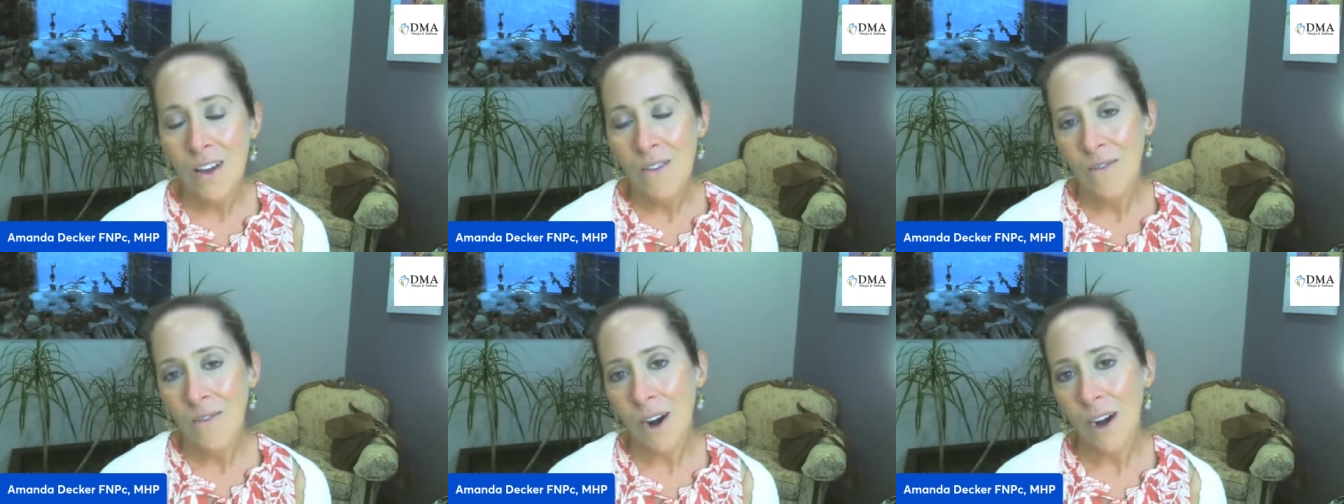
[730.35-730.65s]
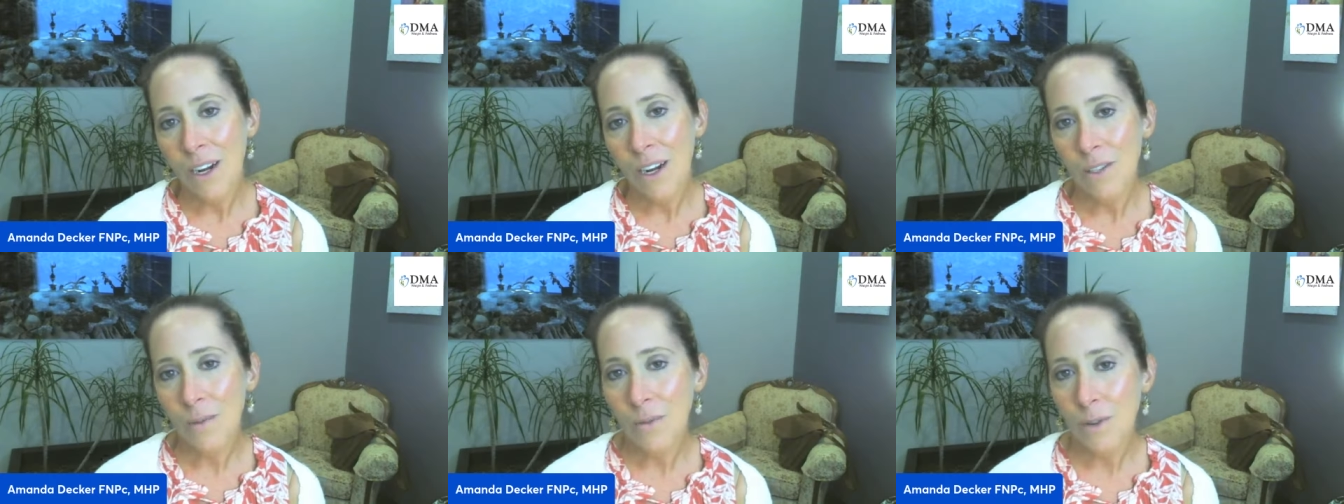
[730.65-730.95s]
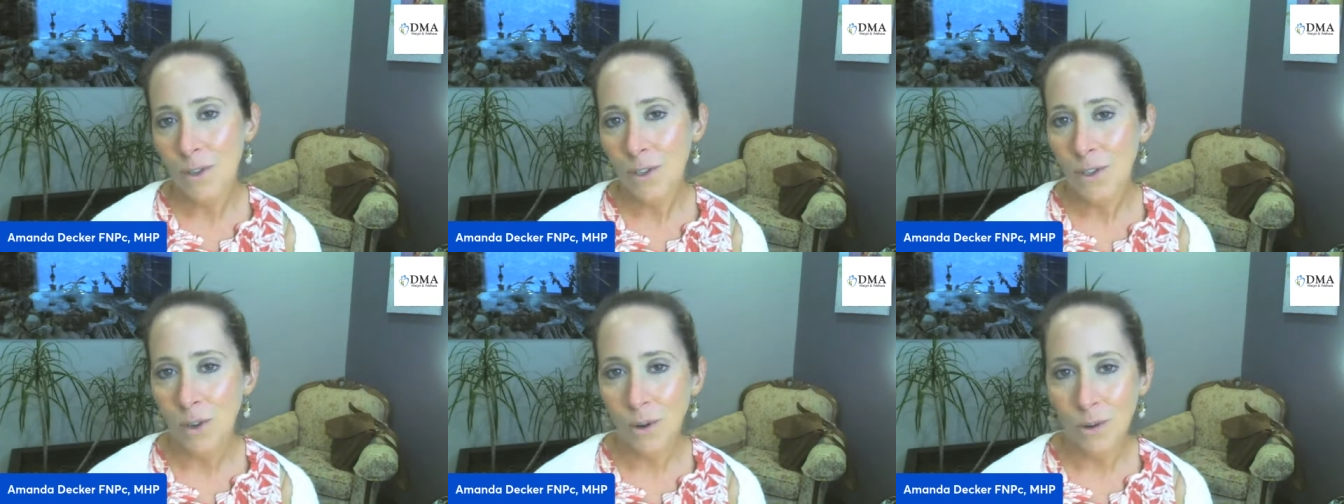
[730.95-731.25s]
Friday's
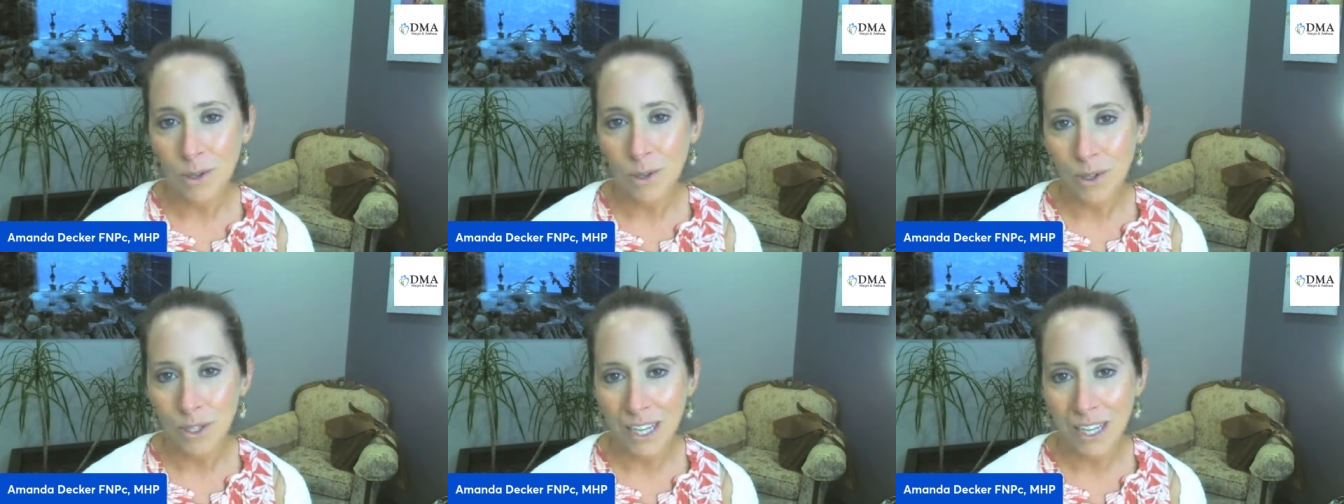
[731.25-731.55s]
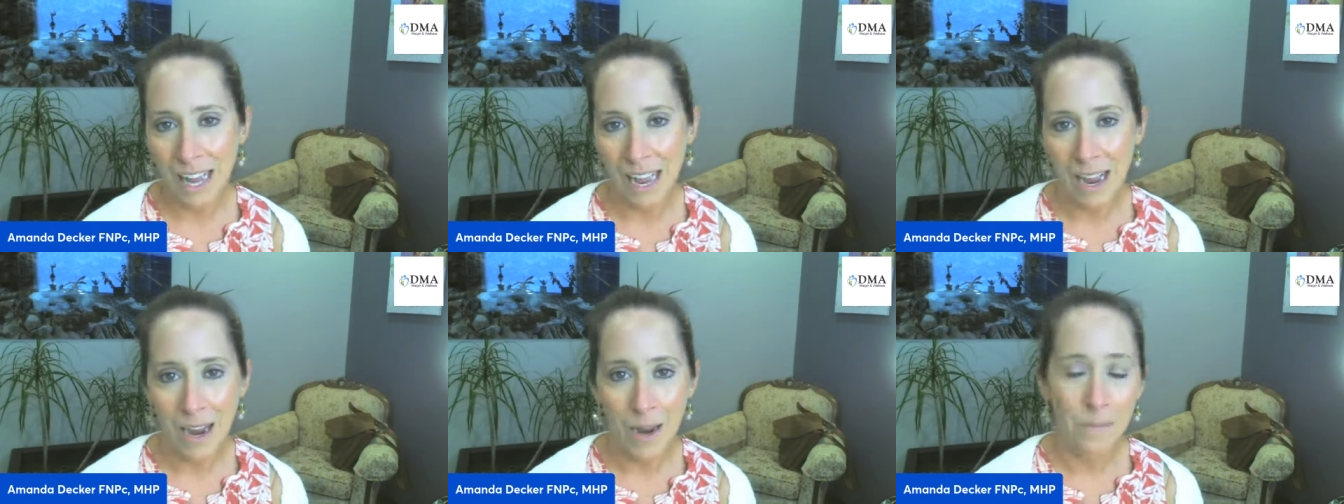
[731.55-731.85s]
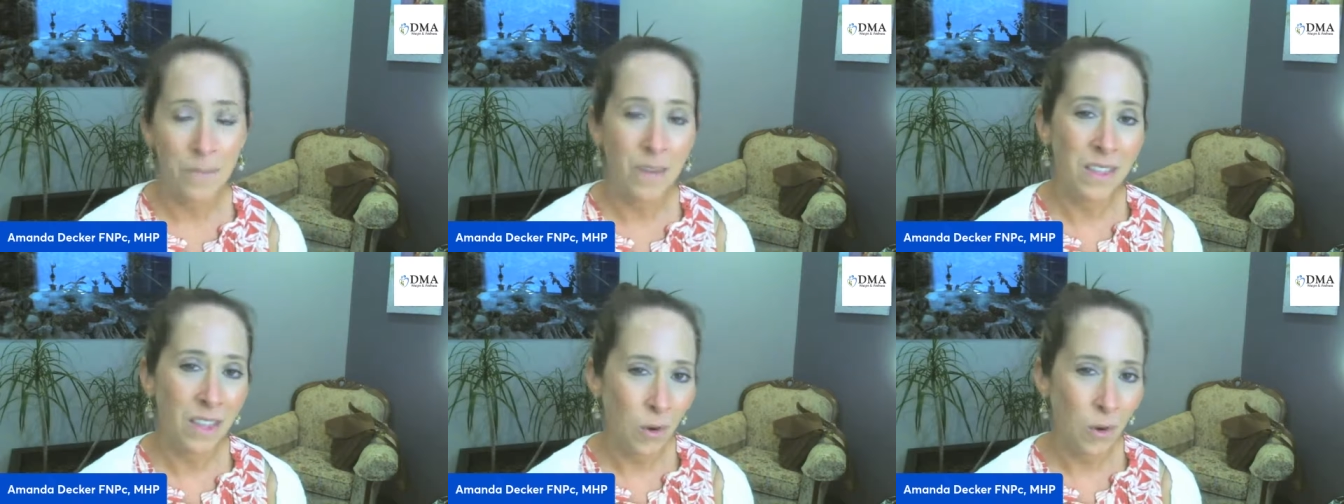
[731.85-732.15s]
more social
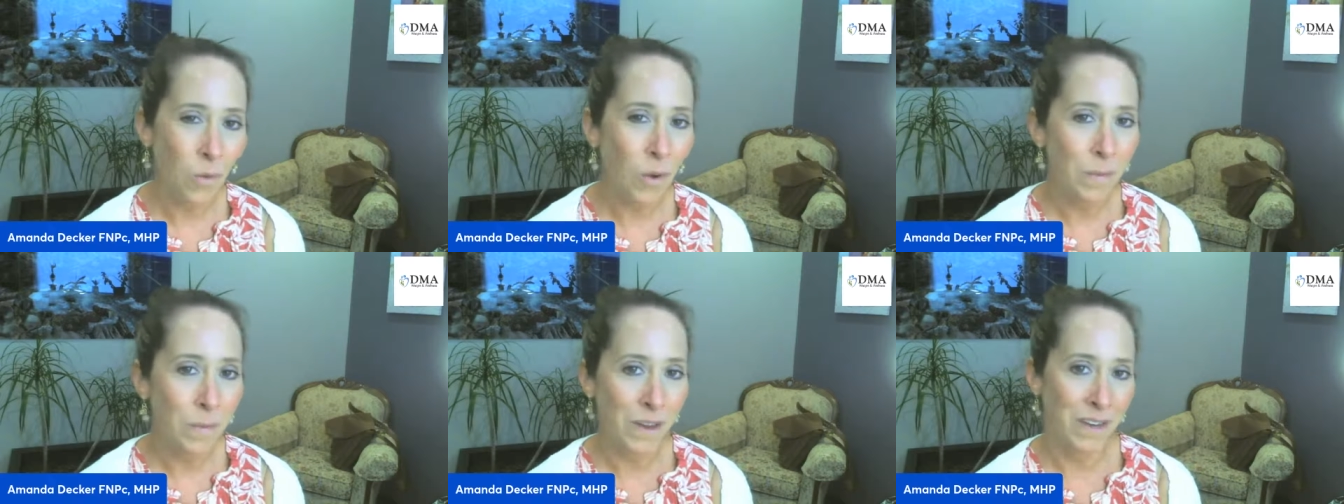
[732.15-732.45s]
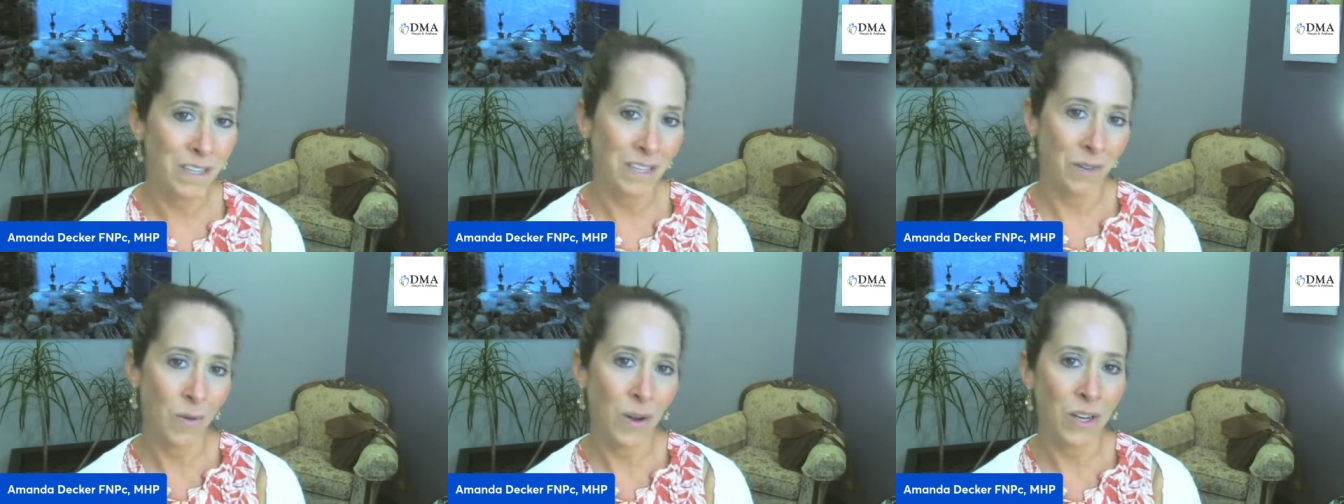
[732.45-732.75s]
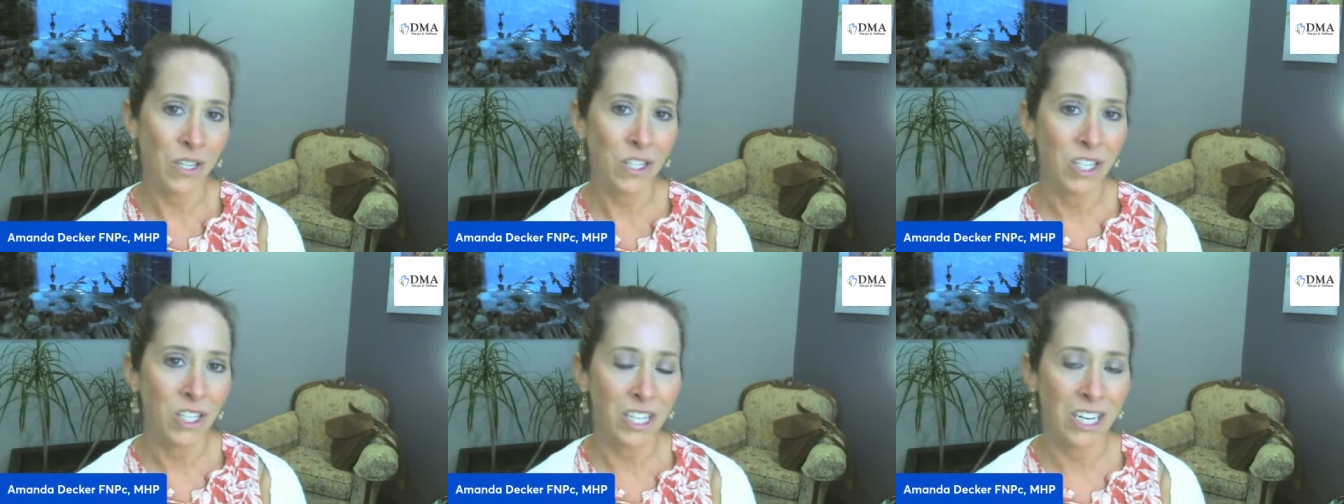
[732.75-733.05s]
time, and there will be a
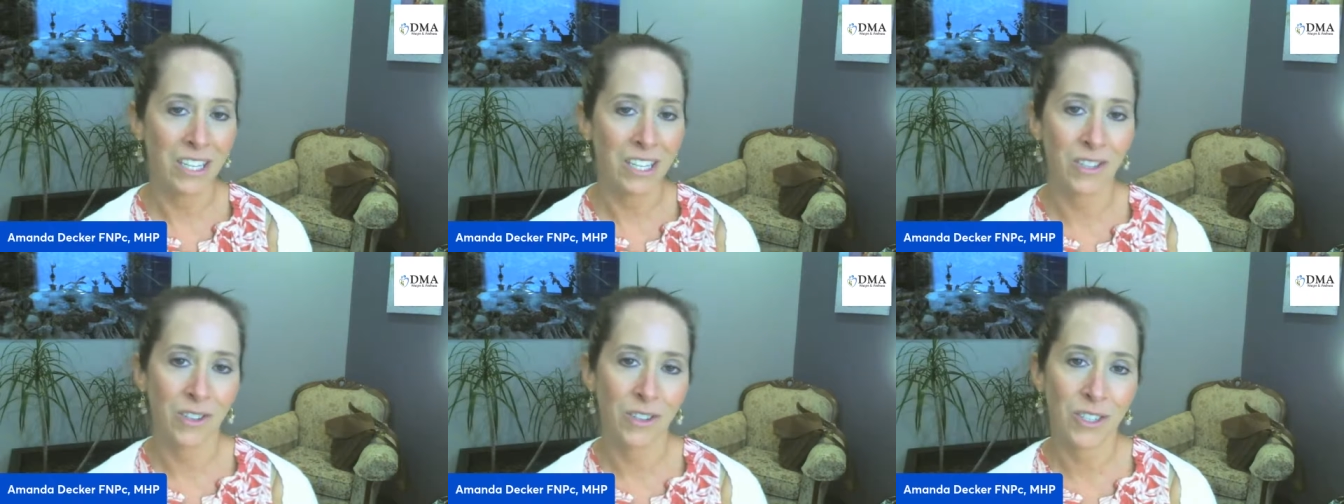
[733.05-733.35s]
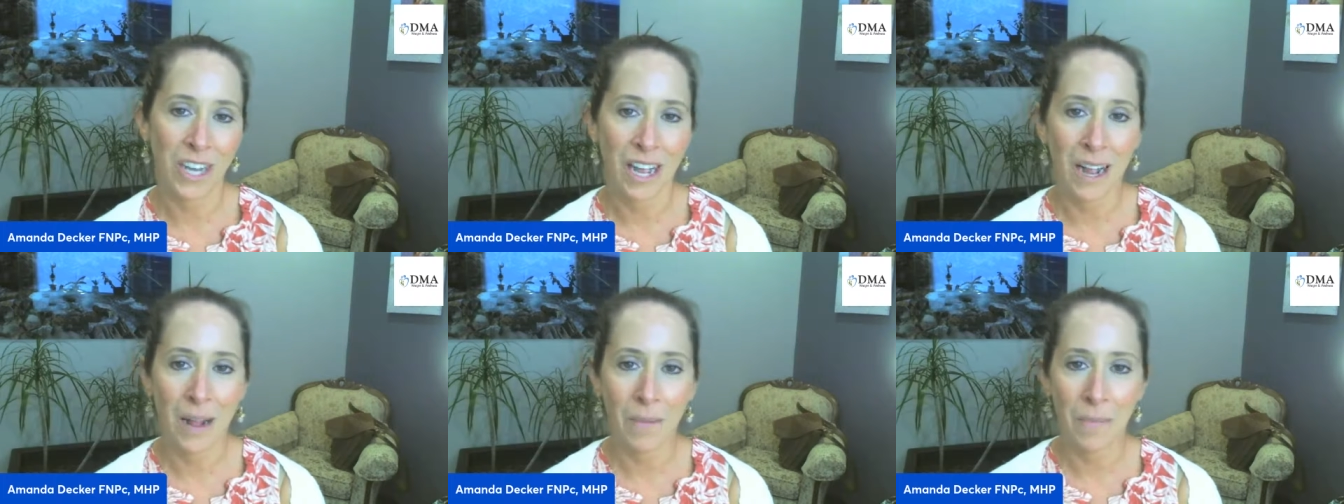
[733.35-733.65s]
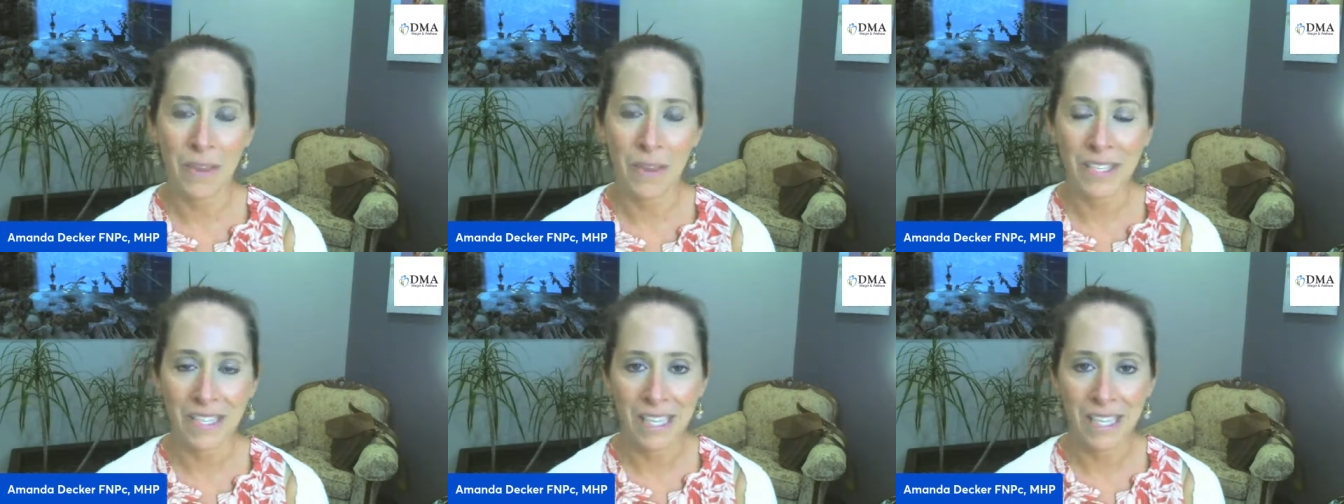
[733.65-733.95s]
question and answer time
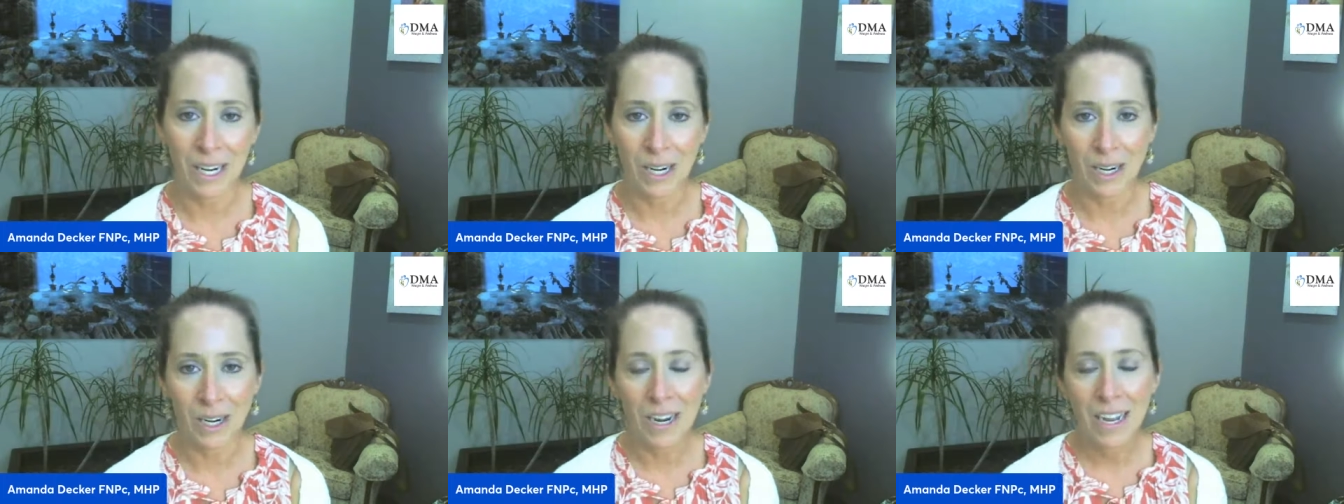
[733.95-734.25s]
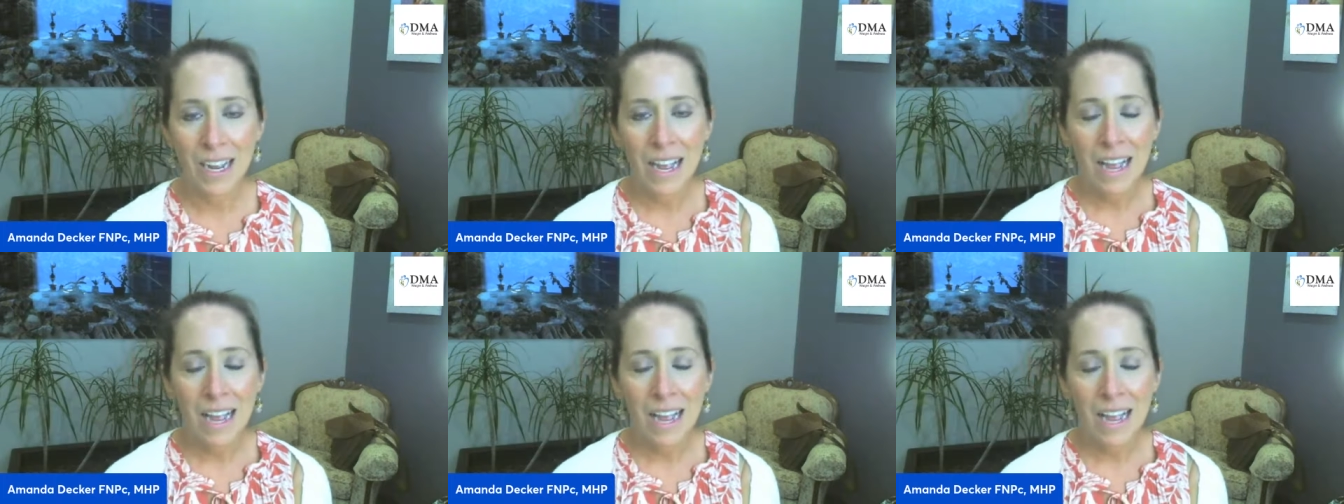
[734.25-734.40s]
that's there.